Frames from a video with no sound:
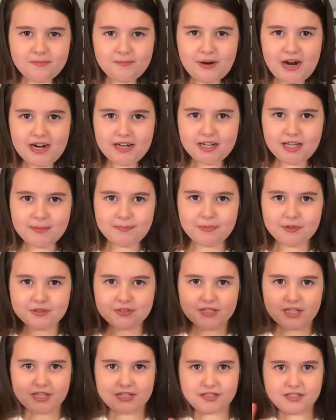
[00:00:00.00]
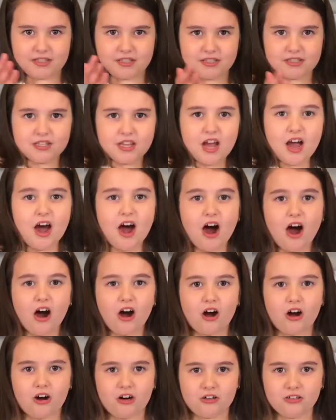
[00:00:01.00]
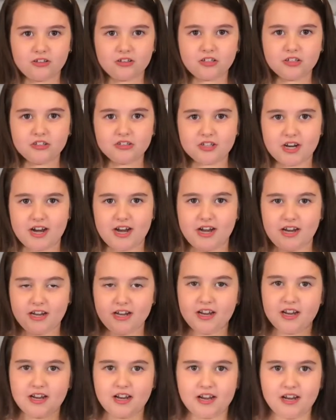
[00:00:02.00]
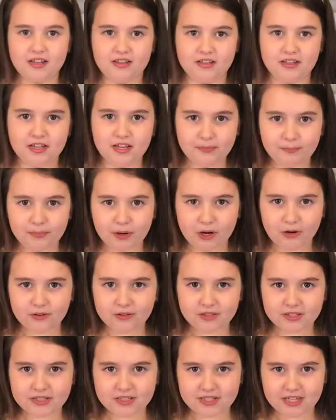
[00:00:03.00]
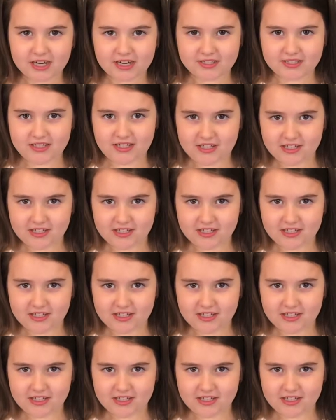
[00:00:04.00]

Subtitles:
pineapple slices on the tray and then poke the sticks in.